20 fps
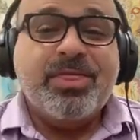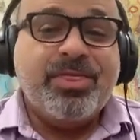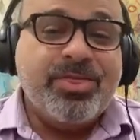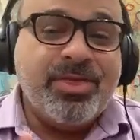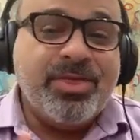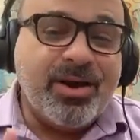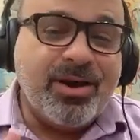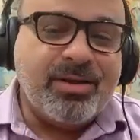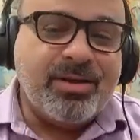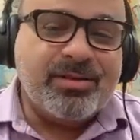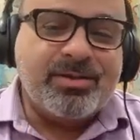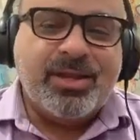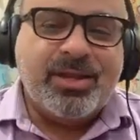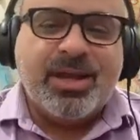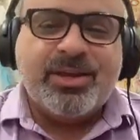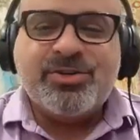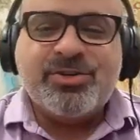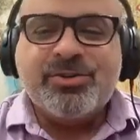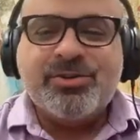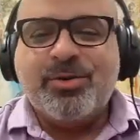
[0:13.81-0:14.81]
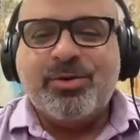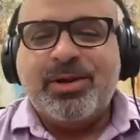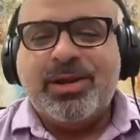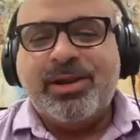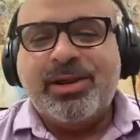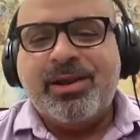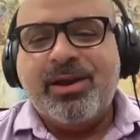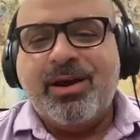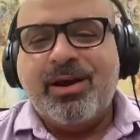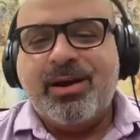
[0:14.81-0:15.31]
the National
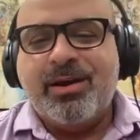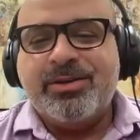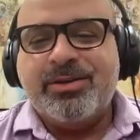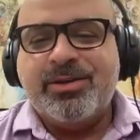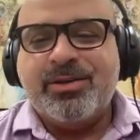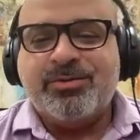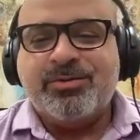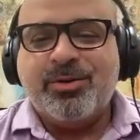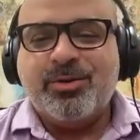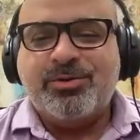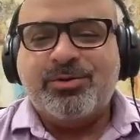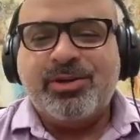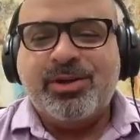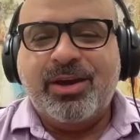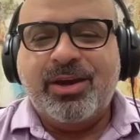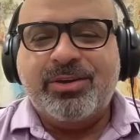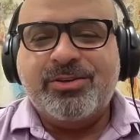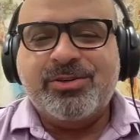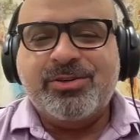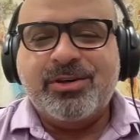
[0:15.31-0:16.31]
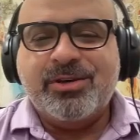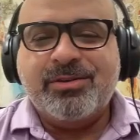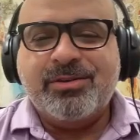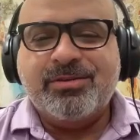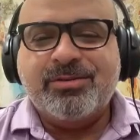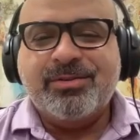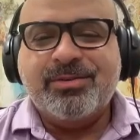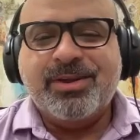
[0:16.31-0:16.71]
Leadiology Association